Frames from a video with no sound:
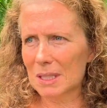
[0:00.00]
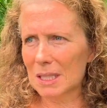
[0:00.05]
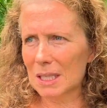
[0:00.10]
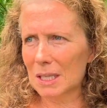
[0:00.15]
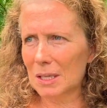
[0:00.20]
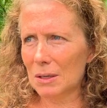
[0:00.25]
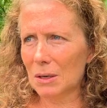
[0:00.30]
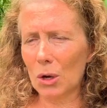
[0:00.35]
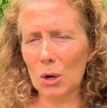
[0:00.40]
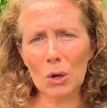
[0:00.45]

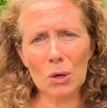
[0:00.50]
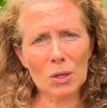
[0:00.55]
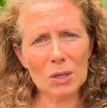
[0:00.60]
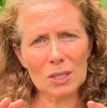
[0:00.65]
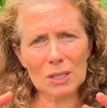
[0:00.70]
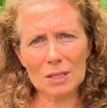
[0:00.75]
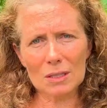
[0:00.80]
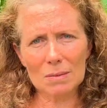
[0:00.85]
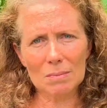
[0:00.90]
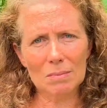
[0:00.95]
the
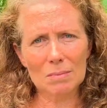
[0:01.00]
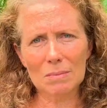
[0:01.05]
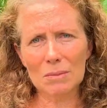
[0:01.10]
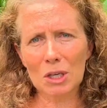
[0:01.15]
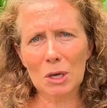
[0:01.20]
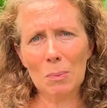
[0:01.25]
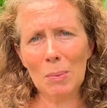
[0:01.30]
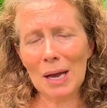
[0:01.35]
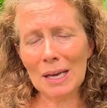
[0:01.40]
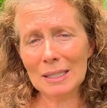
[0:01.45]
Earth's
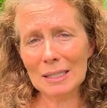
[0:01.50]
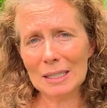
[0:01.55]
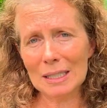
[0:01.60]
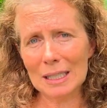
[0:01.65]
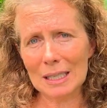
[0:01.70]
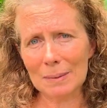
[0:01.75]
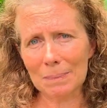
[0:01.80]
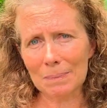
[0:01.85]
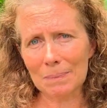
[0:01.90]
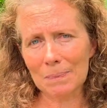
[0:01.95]

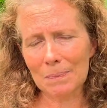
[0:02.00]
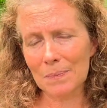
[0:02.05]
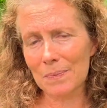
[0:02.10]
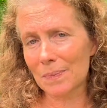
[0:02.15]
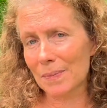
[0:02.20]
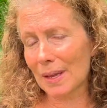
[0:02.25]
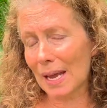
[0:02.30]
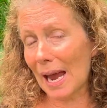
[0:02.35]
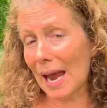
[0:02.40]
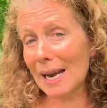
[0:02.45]
capacity.
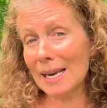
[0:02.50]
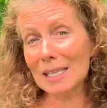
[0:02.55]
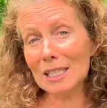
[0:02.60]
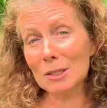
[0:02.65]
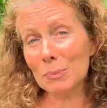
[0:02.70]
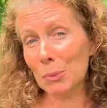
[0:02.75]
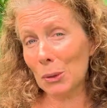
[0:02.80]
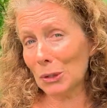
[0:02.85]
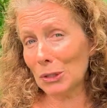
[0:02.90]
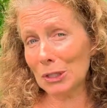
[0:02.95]
And
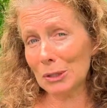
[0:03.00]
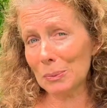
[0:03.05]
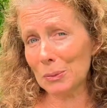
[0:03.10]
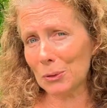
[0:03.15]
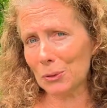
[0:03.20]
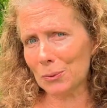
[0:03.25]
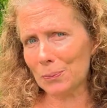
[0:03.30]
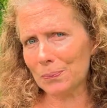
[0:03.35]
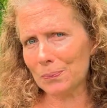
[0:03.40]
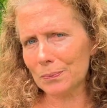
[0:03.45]
it's
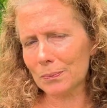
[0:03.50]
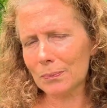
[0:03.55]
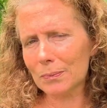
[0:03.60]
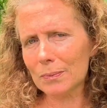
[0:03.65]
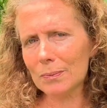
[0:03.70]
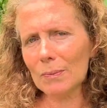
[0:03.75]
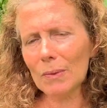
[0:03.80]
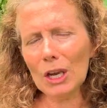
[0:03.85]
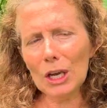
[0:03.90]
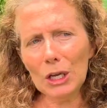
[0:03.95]
possible.
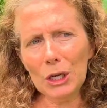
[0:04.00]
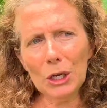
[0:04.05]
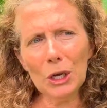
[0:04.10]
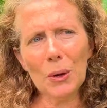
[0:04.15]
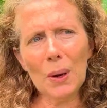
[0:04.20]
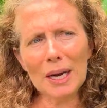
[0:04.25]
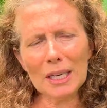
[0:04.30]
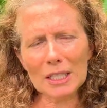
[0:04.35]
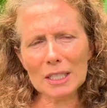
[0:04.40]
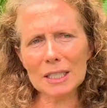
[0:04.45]

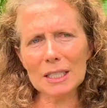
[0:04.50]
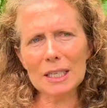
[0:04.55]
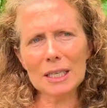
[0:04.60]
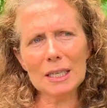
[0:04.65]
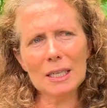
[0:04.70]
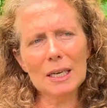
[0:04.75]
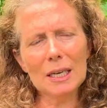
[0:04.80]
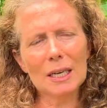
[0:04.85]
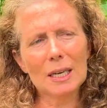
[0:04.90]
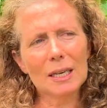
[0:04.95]

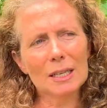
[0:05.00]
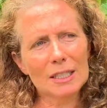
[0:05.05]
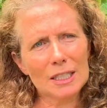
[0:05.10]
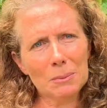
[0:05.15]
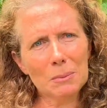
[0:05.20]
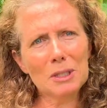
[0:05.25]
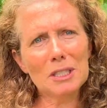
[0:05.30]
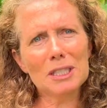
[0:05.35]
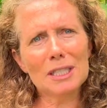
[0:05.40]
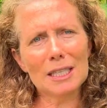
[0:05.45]
Actually,
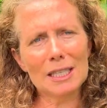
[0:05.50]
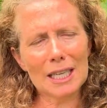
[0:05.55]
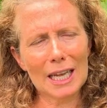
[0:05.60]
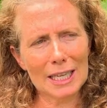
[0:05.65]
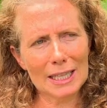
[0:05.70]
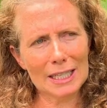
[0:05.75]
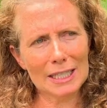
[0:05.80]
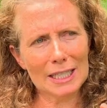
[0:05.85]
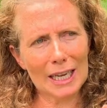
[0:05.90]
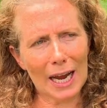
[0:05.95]
someone said the
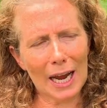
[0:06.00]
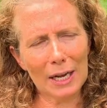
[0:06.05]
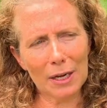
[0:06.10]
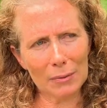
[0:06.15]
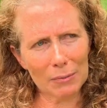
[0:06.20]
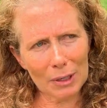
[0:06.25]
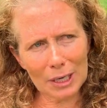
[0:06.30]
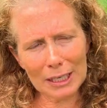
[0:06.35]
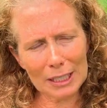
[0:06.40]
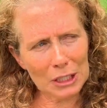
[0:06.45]
other day, and
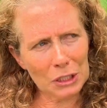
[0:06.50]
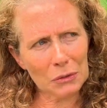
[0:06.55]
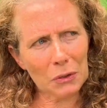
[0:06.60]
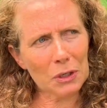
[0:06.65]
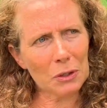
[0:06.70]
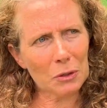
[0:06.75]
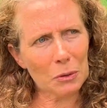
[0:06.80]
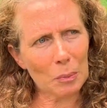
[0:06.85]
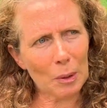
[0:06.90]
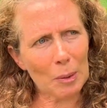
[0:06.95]
it really
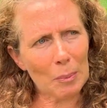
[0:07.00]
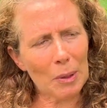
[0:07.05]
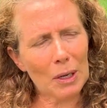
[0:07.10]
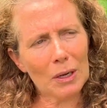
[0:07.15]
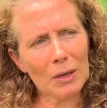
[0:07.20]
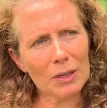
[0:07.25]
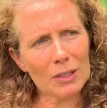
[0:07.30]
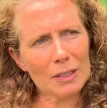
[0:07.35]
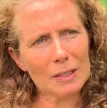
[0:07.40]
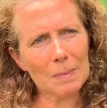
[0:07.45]
struck with me,
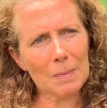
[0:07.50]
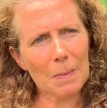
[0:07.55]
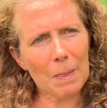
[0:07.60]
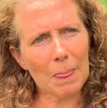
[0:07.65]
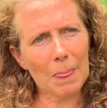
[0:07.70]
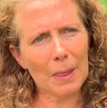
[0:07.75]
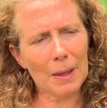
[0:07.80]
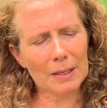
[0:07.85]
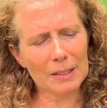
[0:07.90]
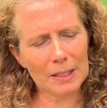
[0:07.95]
because
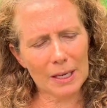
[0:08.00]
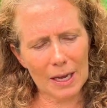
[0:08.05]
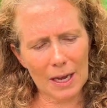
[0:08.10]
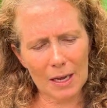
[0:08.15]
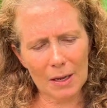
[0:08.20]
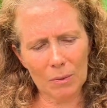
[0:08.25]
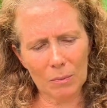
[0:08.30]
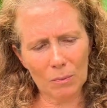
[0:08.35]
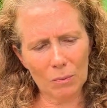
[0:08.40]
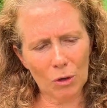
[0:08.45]
they're
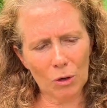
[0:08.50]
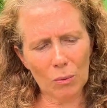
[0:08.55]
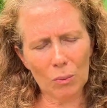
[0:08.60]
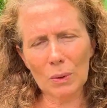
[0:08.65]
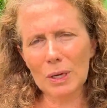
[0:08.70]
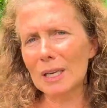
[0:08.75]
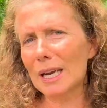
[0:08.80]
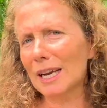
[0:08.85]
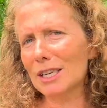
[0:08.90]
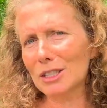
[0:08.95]
saying, well,
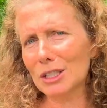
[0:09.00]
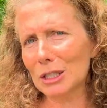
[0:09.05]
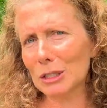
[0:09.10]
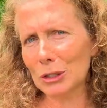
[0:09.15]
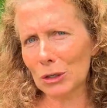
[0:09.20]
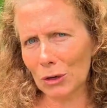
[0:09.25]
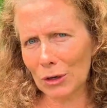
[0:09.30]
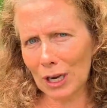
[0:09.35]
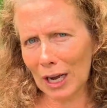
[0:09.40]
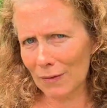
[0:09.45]
we actually
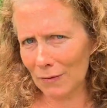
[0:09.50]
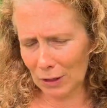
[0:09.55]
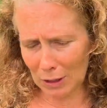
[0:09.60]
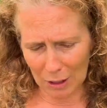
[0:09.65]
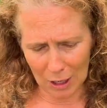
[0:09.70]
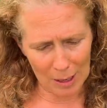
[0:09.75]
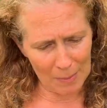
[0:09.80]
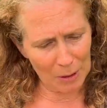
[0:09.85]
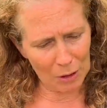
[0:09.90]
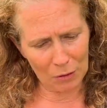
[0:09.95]
don't have a
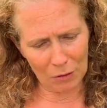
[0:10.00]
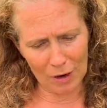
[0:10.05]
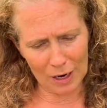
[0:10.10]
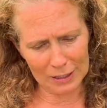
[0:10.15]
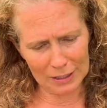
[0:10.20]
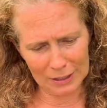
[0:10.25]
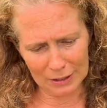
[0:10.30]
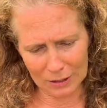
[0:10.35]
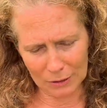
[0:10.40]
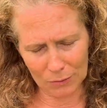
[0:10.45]
climate
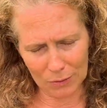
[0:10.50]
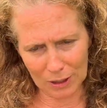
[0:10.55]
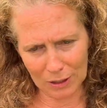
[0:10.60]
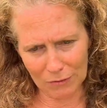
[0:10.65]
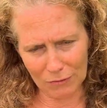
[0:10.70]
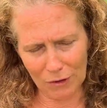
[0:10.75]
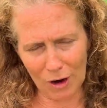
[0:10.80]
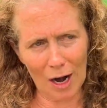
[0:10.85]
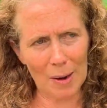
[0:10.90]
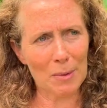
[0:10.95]
crisis or an
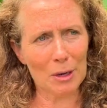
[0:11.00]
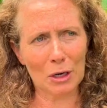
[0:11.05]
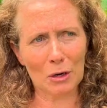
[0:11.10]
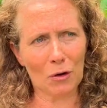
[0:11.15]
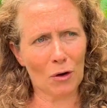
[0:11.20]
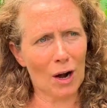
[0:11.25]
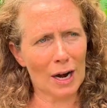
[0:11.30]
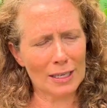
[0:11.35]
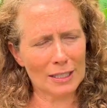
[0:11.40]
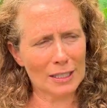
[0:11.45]
environment
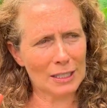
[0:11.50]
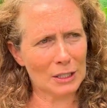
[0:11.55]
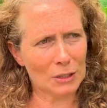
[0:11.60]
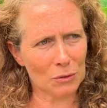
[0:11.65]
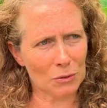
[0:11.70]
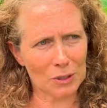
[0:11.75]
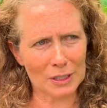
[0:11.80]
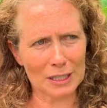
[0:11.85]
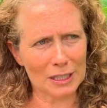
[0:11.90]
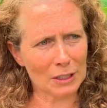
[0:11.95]
crisis
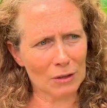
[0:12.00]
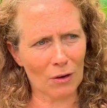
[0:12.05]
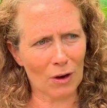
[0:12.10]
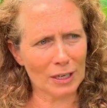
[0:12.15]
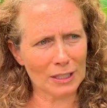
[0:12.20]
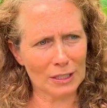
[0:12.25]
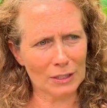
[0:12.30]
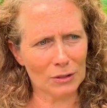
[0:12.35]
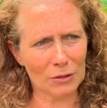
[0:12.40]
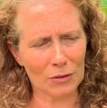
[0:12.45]
or this
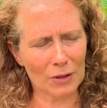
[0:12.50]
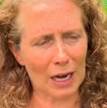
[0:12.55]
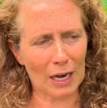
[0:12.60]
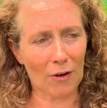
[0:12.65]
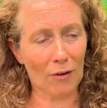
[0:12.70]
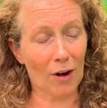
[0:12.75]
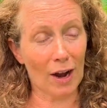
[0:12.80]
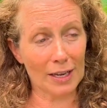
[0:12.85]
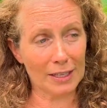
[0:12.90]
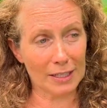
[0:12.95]
crisis or that
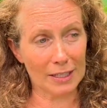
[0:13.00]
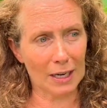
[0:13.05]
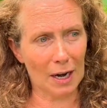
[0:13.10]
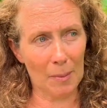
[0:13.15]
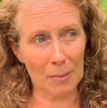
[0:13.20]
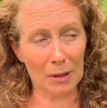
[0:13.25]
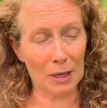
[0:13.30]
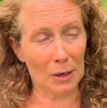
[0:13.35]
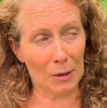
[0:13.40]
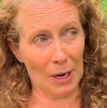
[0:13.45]
crisis. And
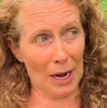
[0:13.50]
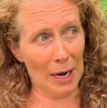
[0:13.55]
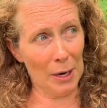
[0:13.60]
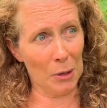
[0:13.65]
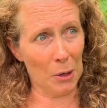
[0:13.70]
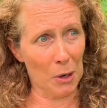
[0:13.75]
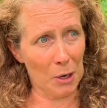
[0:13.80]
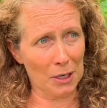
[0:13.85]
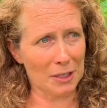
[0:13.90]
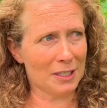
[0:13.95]
I'm thinking, hang
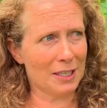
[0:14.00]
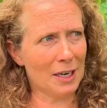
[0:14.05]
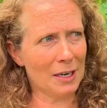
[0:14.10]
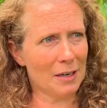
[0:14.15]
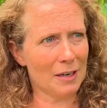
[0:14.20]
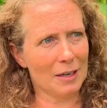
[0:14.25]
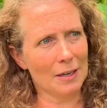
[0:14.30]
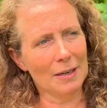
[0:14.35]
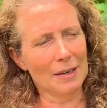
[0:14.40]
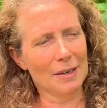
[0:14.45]
on a tick,